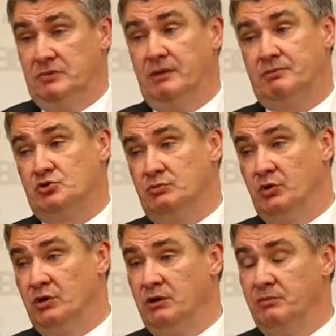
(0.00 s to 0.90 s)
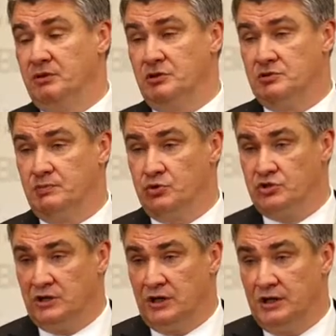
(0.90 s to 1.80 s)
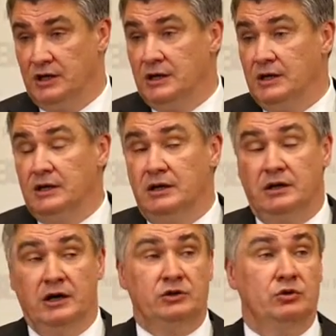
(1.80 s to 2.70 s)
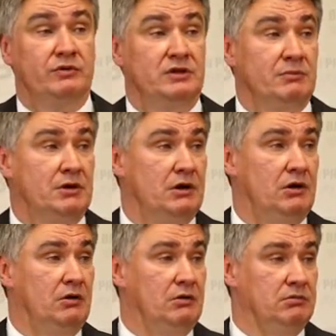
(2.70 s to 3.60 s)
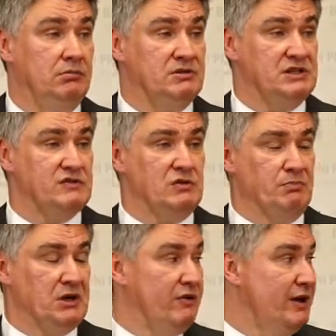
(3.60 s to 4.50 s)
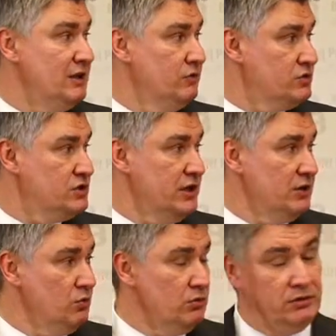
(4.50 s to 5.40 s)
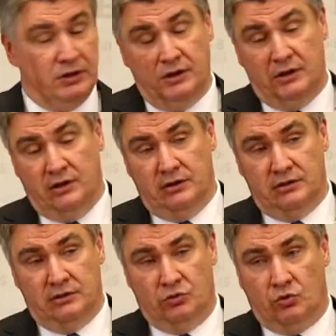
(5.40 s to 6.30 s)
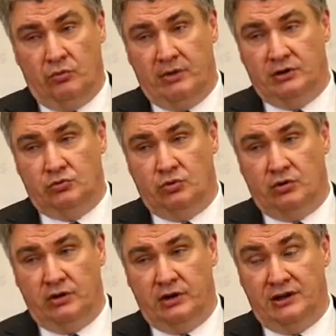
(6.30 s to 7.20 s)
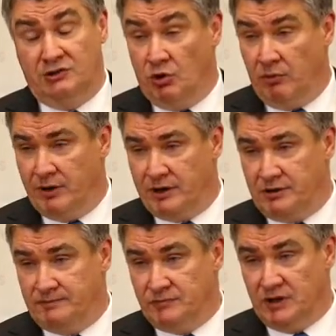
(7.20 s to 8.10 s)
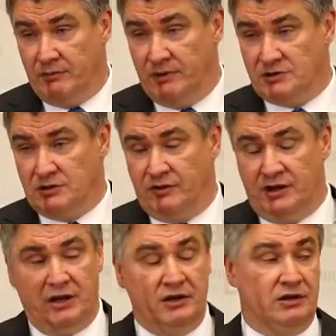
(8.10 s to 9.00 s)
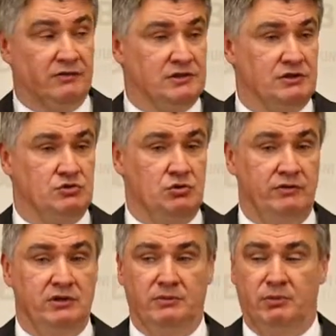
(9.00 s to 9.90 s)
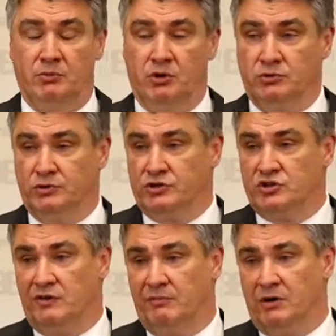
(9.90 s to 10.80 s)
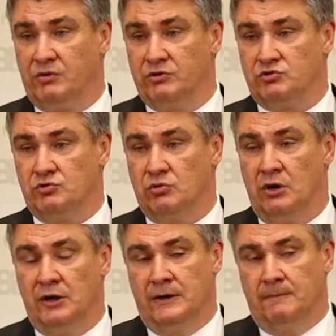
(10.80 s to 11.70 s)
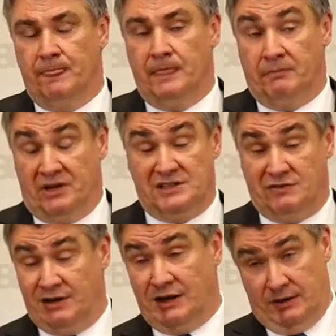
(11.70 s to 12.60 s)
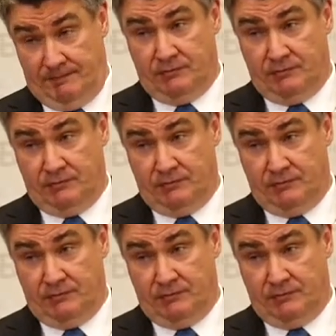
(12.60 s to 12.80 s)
think that the agenda of the president of Kosovo, Osmani, was quite ambitious, and the Serbians were against that. But I can see that the agreement reached in the document is acceptable, because